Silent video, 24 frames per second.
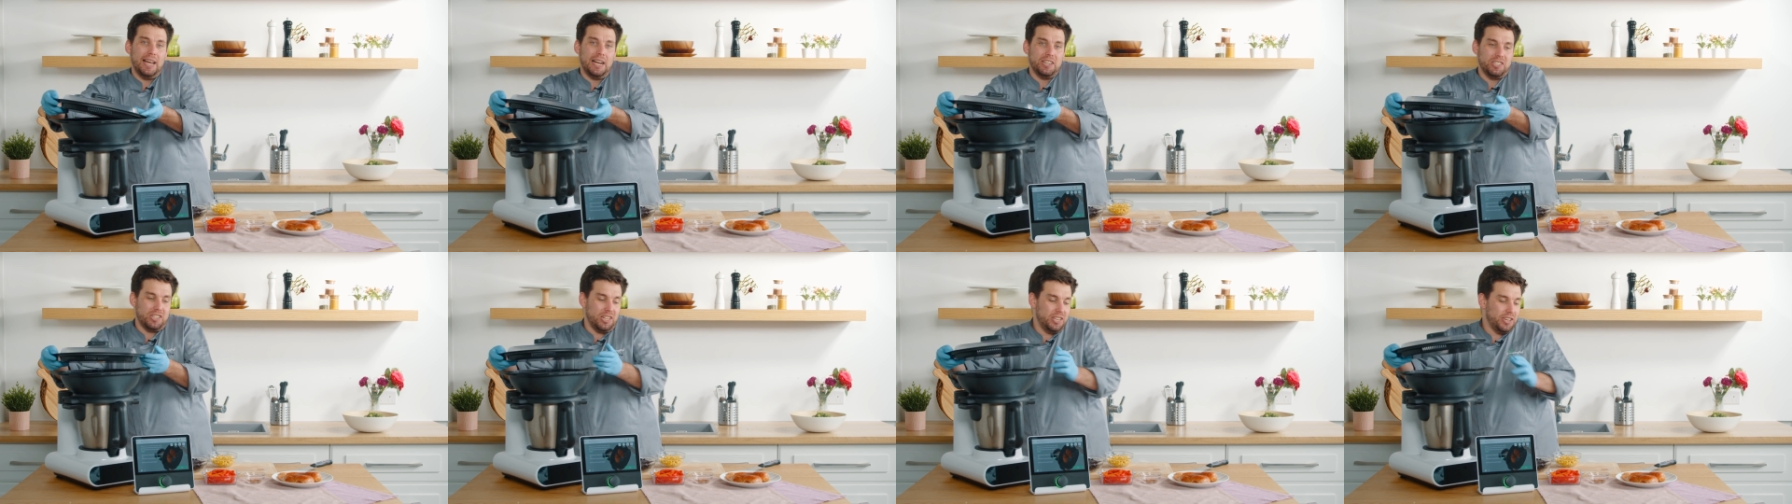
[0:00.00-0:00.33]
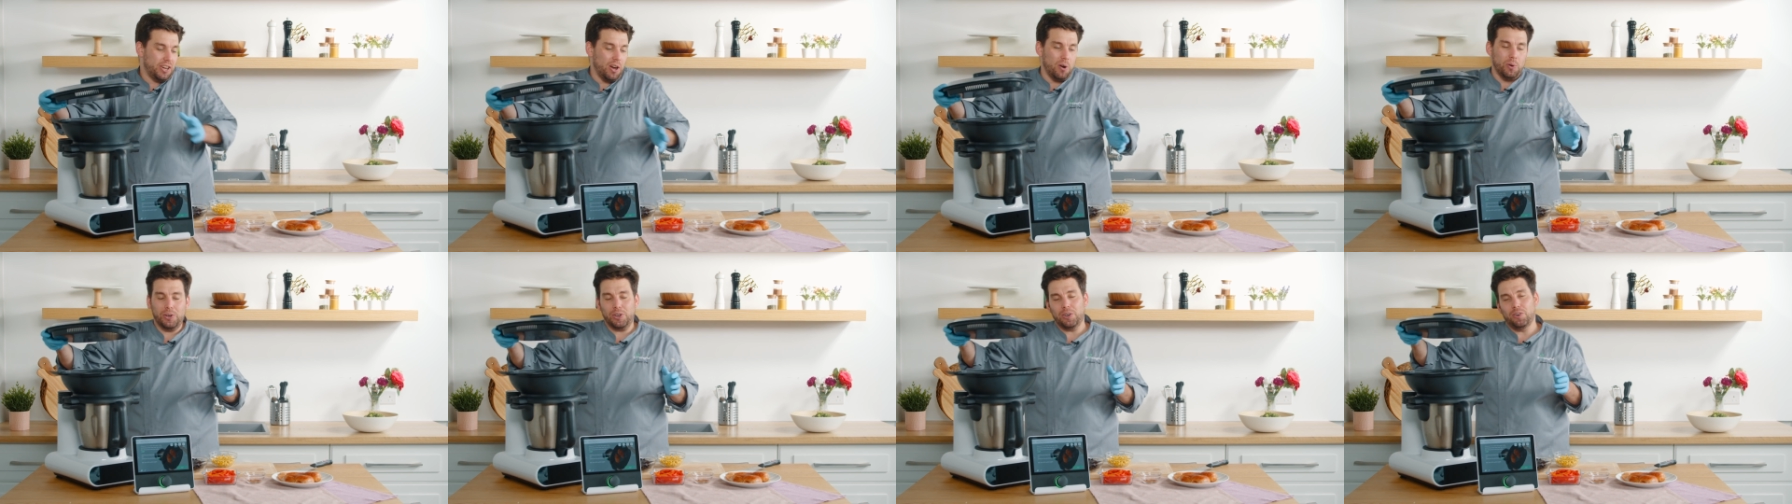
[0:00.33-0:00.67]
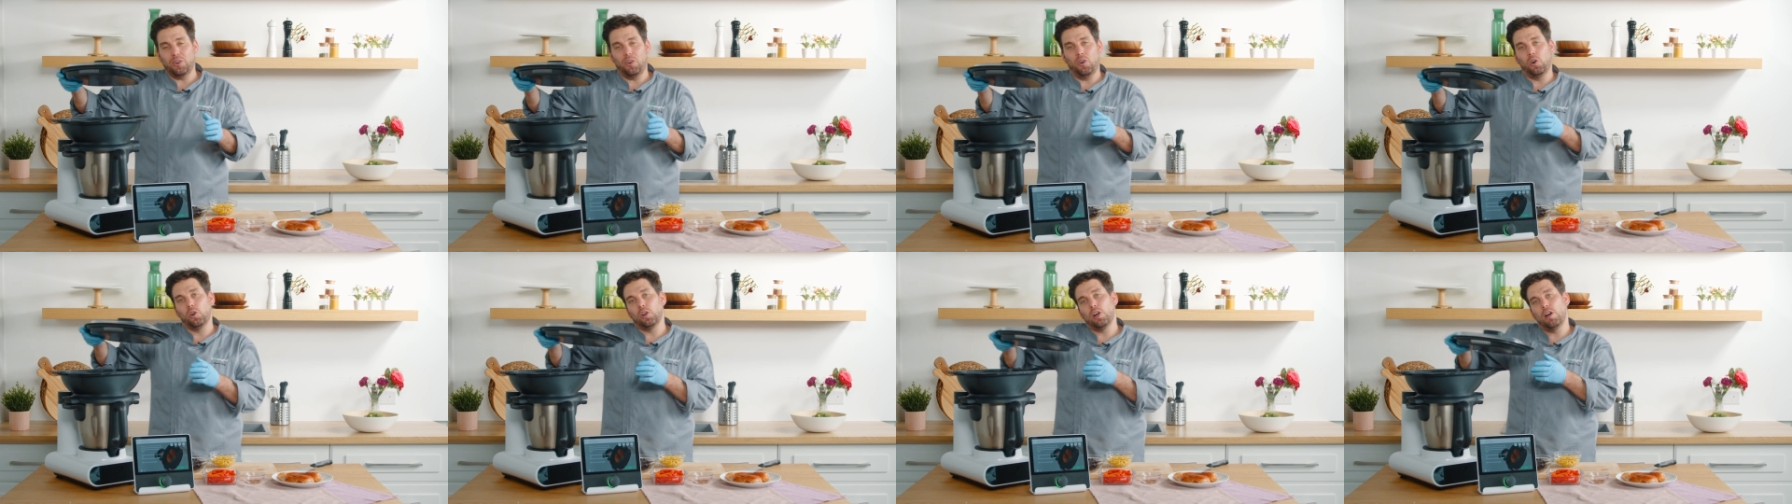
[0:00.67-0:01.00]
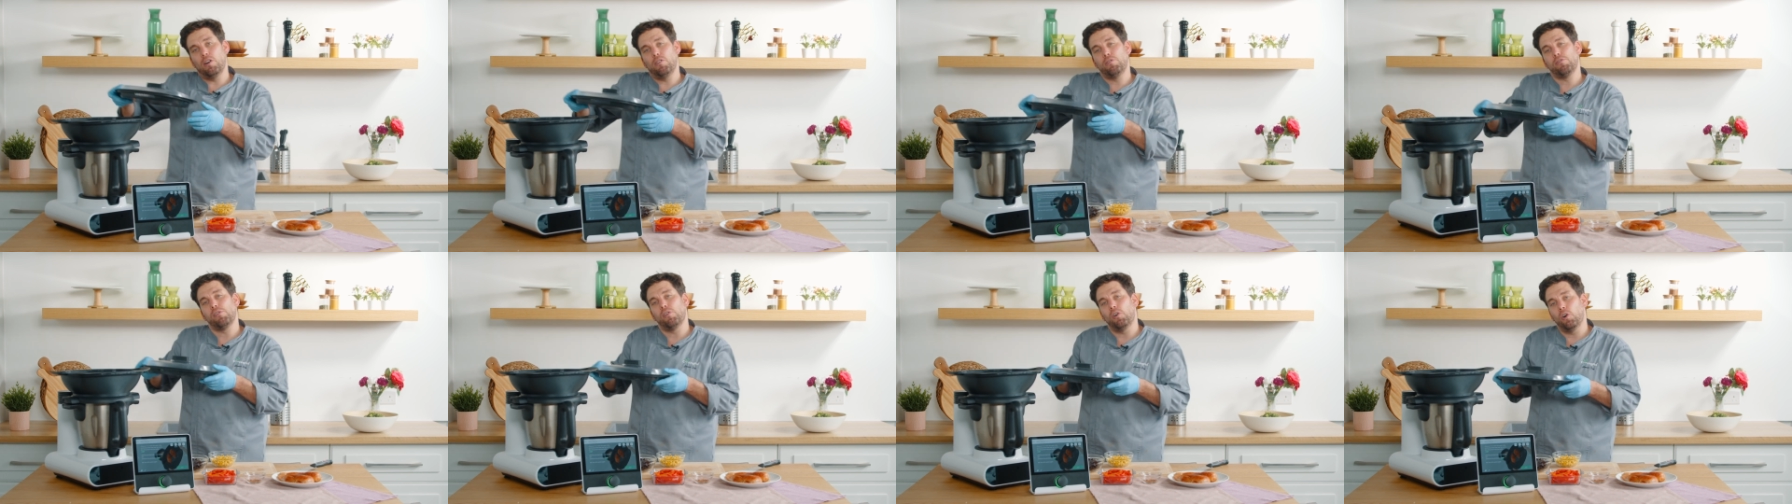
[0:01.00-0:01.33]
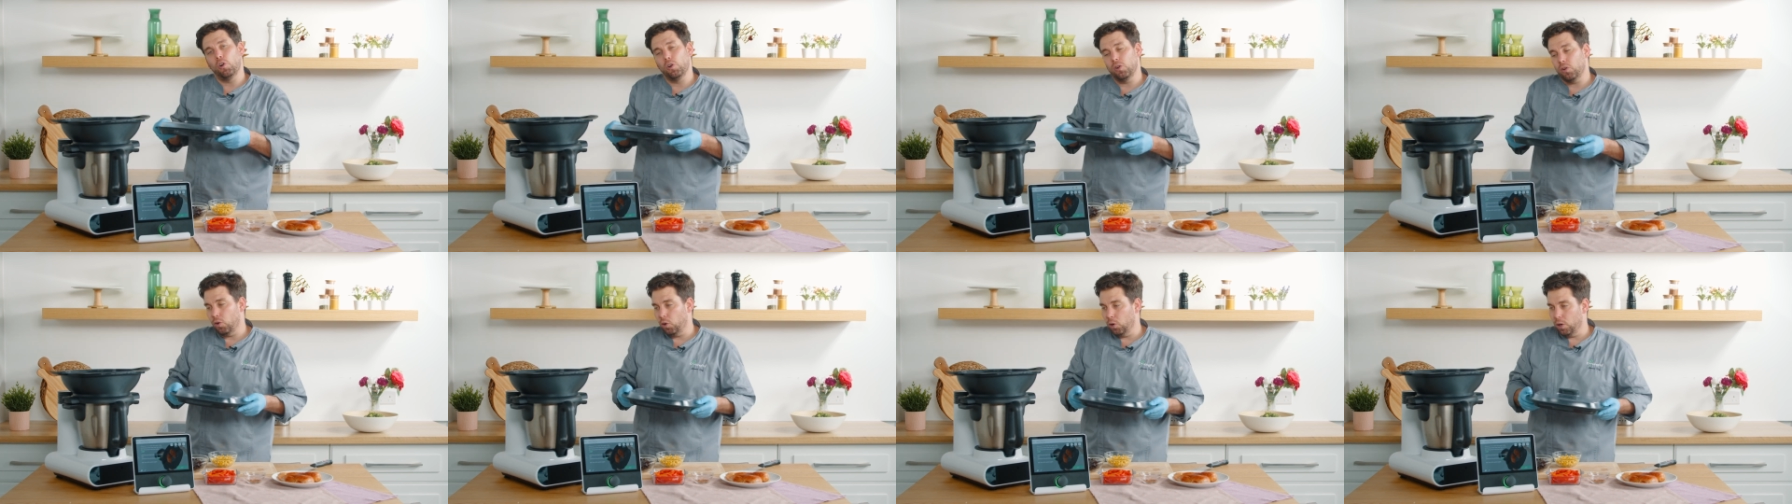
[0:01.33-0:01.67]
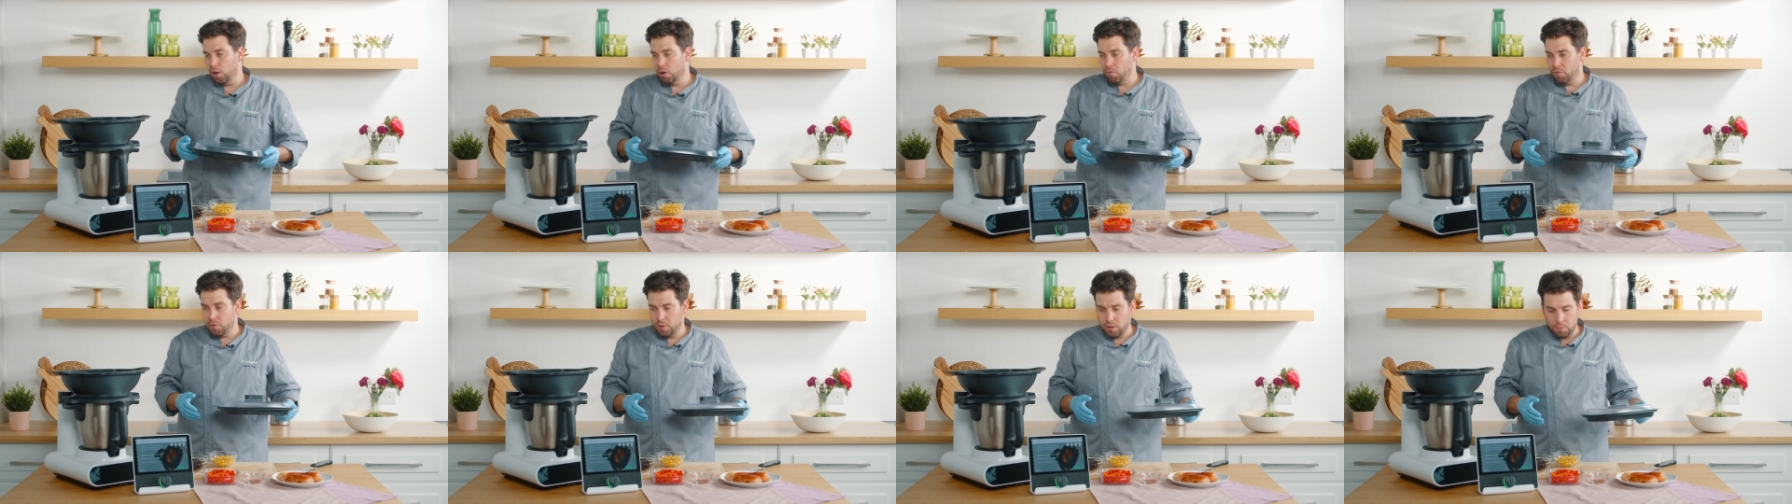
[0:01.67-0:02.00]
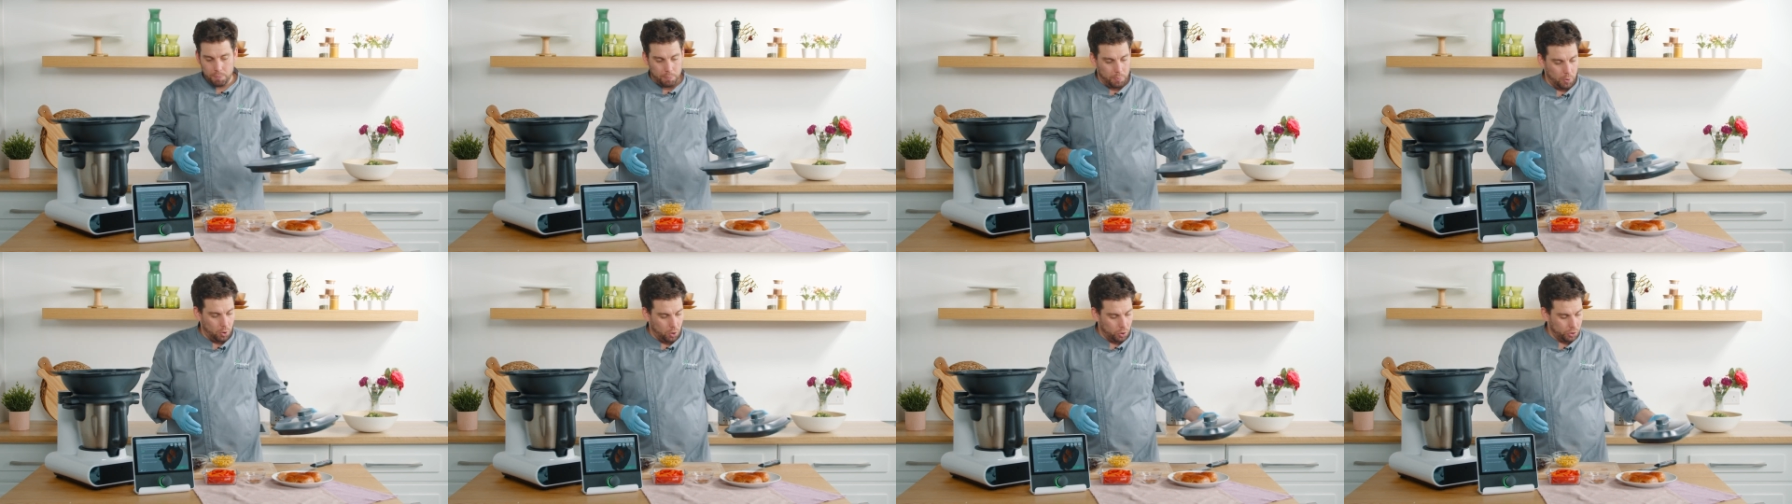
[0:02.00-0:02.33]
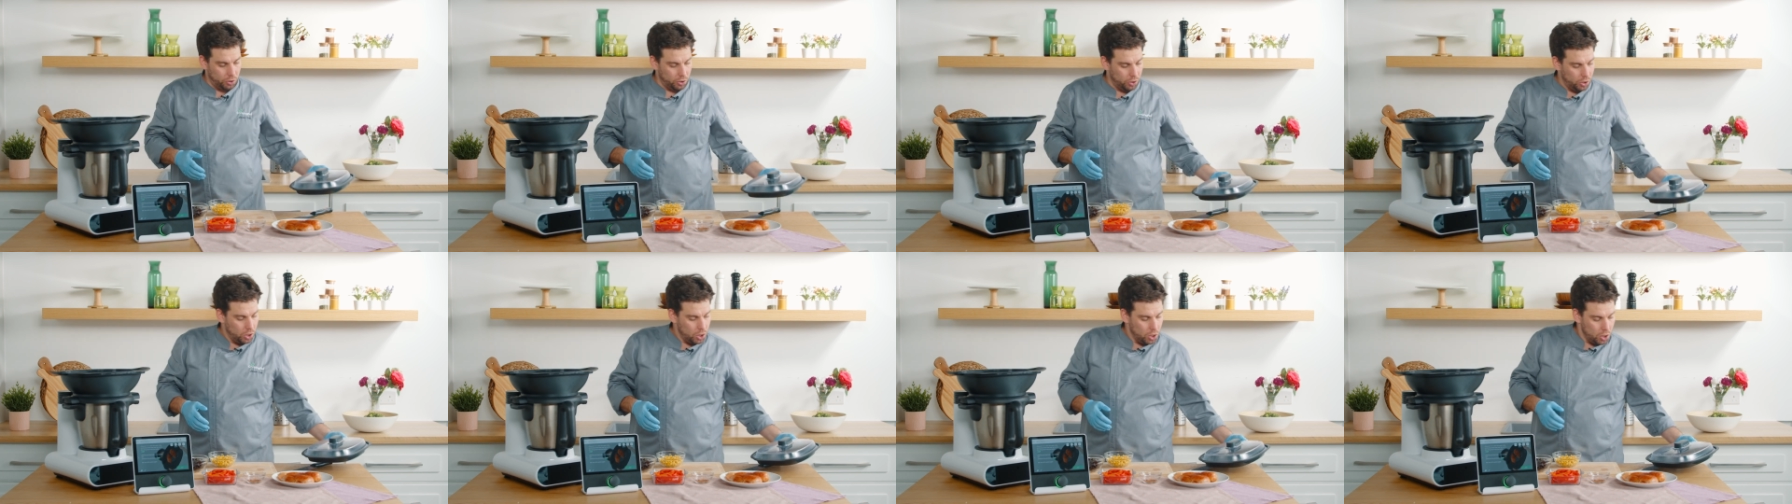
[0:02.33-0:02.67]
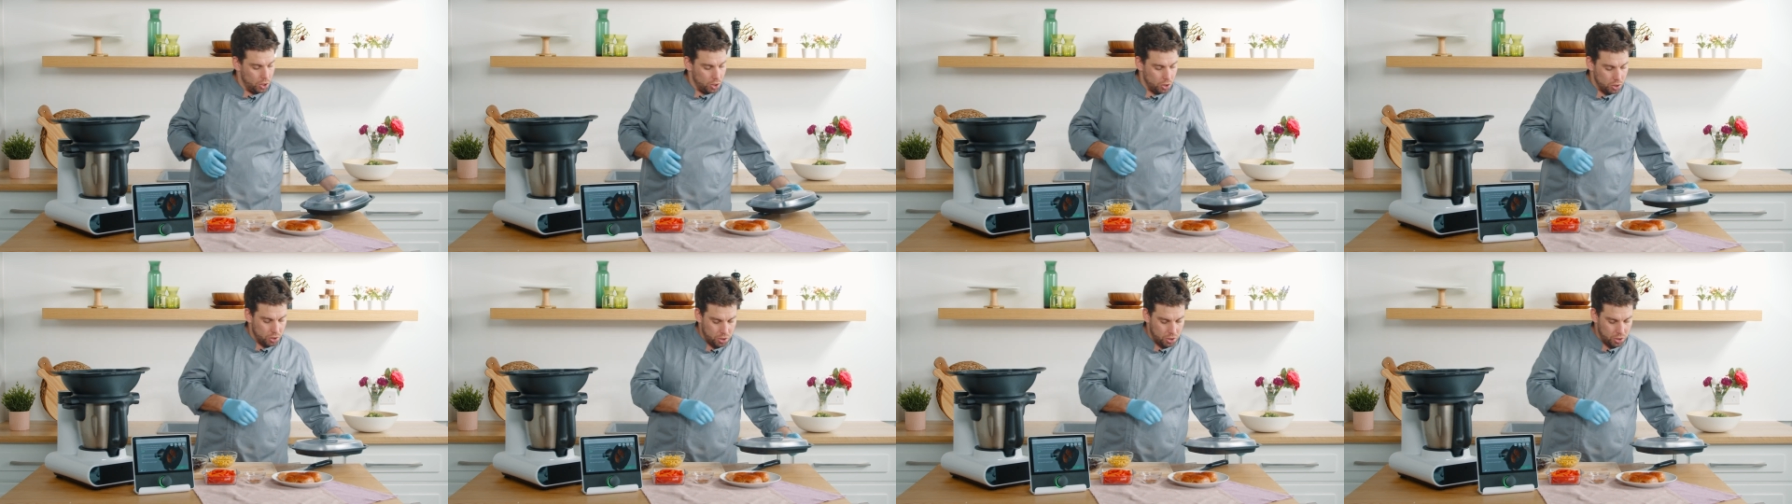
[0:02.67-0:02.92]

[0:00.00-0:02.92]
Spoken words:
actually going all over the board.